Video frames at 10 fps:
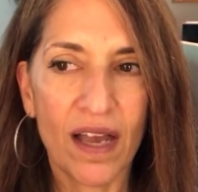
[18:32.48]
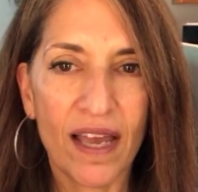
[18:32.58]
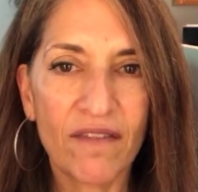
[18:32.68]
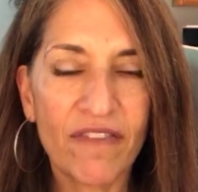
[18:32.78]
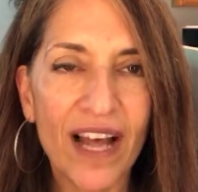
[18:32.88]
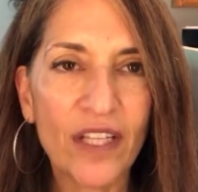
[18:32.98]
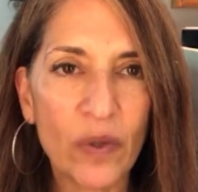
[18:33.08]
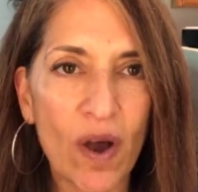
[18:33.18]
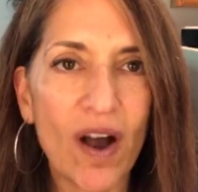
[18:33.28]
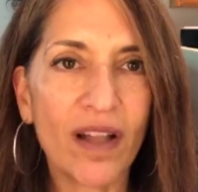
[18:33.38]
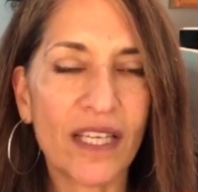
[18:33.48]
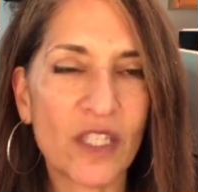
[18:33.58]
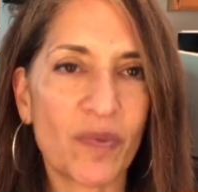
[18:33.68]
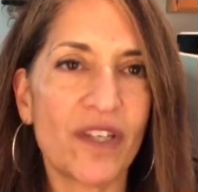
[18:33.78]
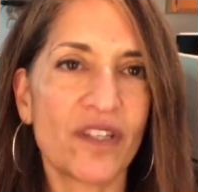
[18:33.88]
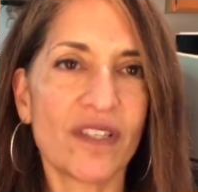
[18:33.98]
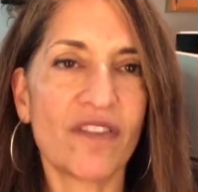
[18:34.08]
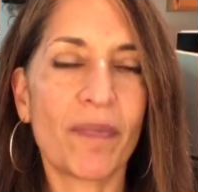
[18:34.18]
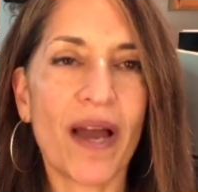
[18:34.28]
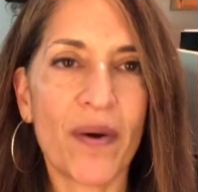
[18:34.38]
and value all expressions
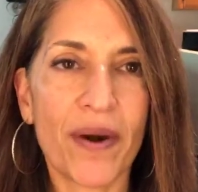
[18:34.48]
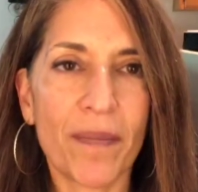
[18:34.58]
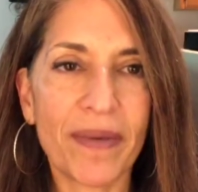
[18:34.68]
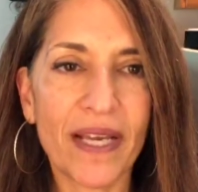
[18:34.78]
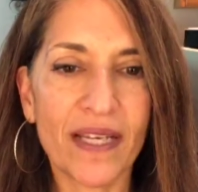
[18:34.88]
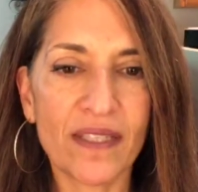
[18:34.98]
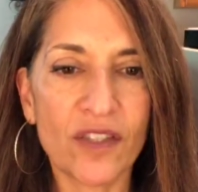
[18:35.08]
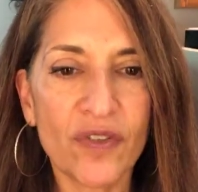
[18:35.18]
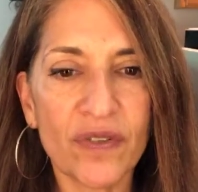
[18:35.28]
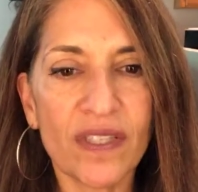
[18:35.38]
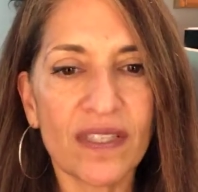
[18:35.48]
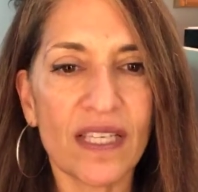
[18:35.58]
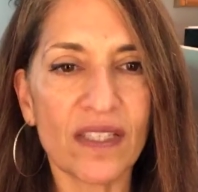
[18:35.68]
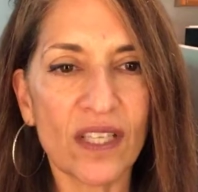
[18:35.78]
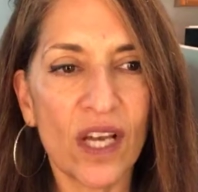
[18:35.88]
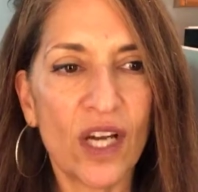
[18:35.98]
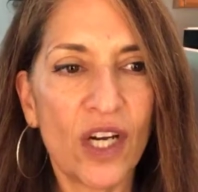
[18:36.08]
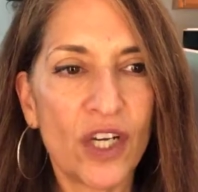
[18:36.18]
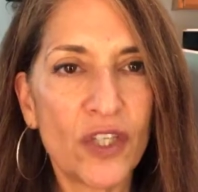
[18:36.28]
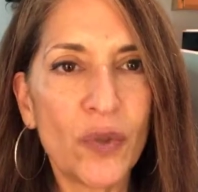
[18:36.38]
of power because the truth is this
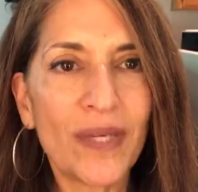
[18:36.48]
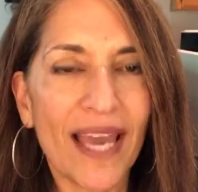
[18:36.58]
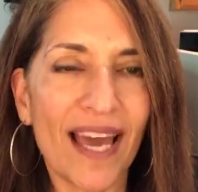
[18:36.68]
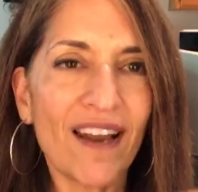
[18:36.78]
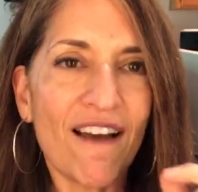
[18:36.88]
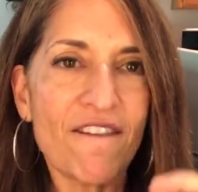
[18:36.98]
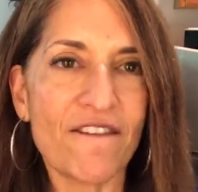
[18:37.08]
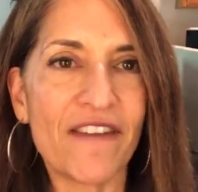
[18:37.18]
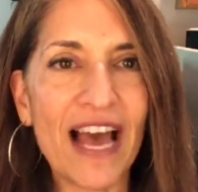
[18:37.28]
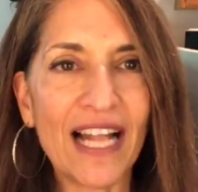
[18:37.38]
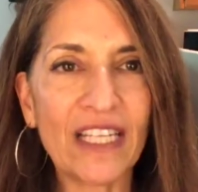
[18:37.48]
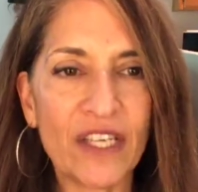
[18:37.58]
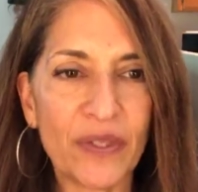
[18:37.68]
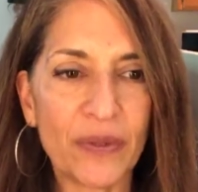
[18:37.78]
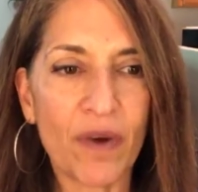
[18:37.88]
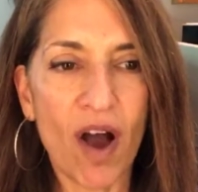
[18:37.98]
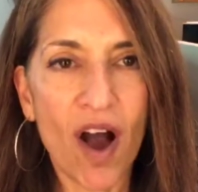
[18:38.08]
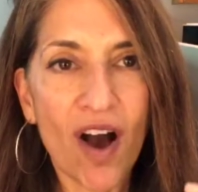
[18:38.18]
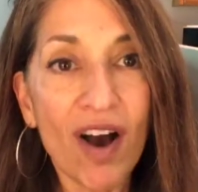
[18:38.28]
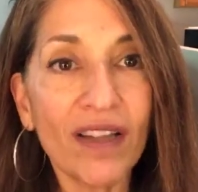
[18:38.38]
you cannot value
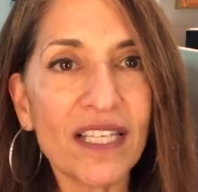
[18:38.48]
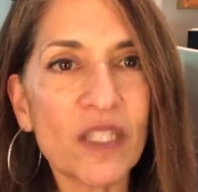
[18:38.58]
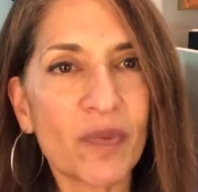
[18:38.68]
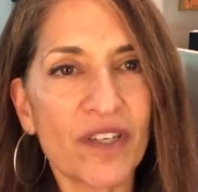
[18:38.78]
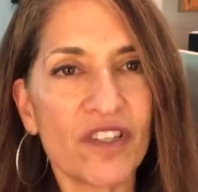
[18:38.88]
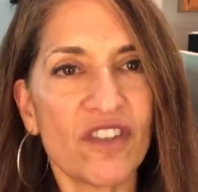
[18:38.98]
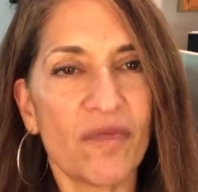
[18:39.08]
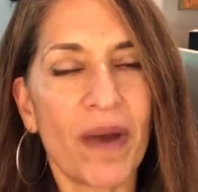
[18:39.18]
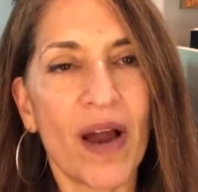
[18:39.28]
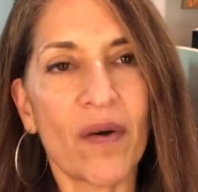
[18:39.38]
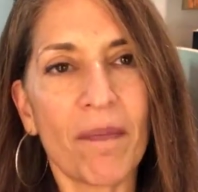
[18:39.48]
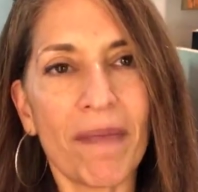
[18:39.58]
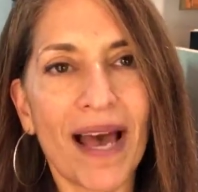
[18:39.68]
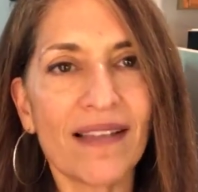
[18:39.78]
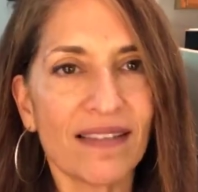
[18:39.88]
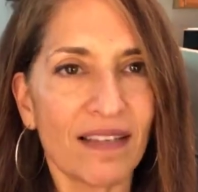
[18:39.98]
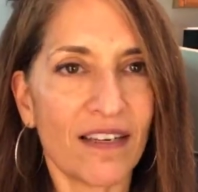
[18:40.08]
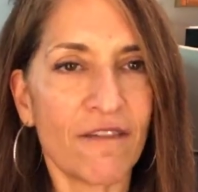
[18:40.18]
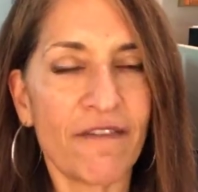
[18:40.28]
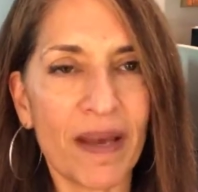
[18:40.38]
all expressions of power,
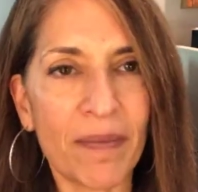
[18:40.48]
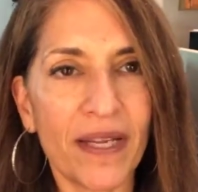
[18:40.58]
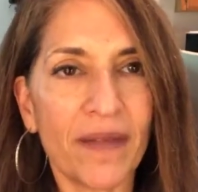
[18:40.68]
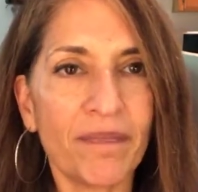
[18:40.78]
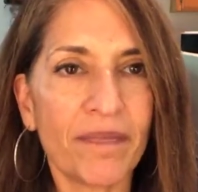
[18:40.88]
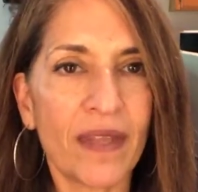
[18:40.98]
masculine and feminine,